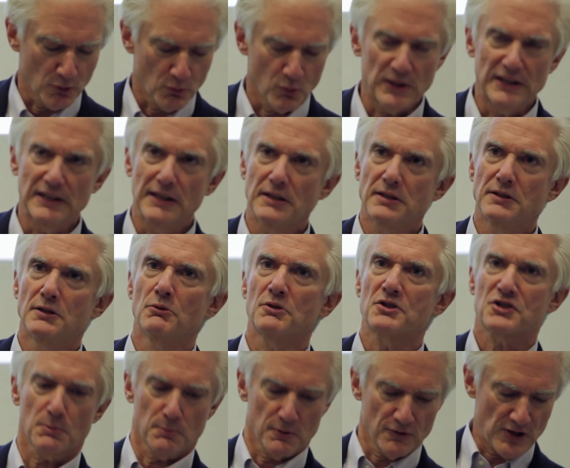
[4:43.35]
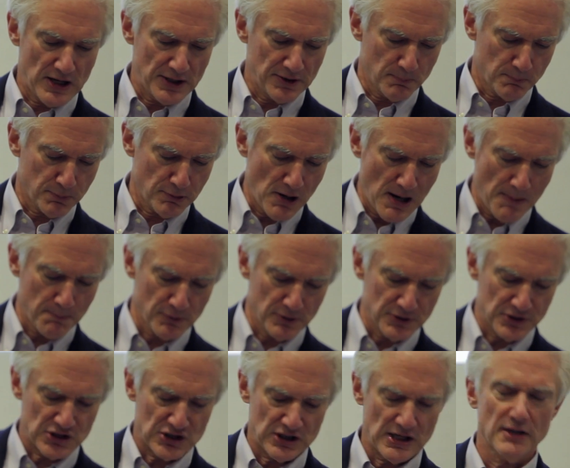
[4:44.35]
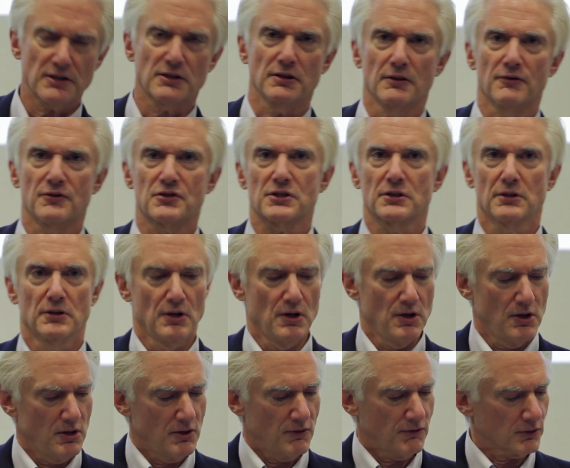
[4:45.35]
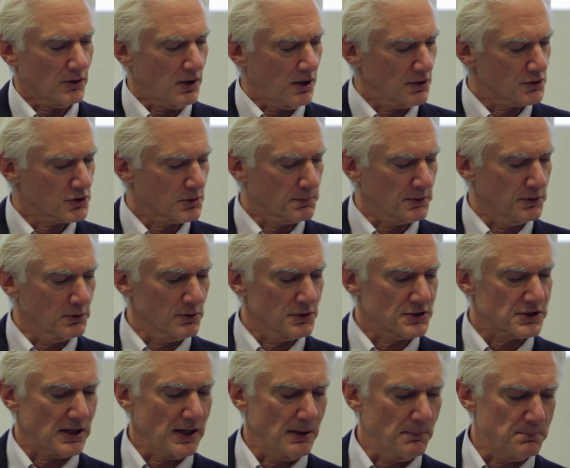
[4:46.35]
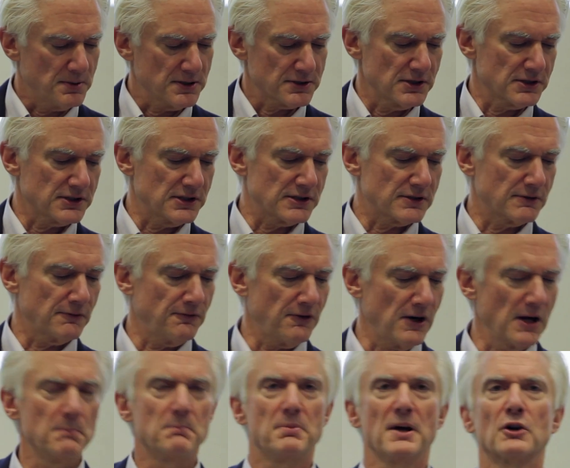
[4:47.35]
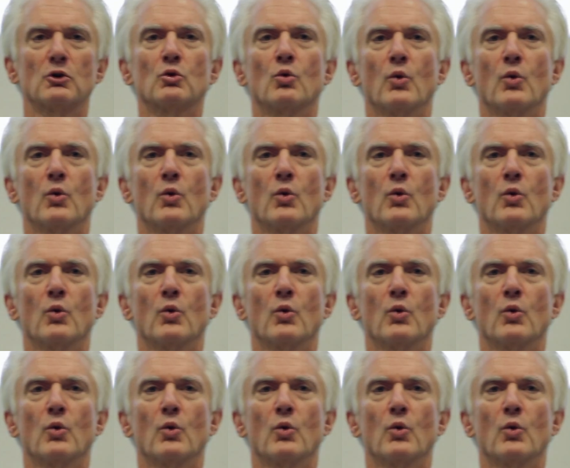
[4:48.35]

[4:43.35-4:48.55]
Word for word: What we need to do is to provide the proper incentives for entrepreneurs and businesses to find better